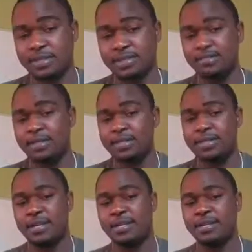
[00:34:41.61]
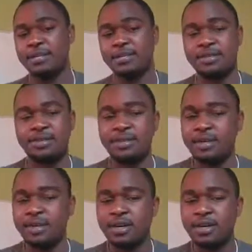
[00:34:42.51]
basically,
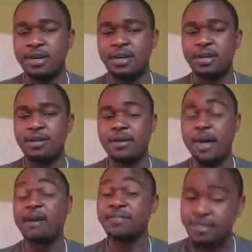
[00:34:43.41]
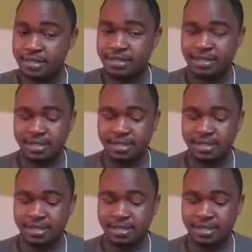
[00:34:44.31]
after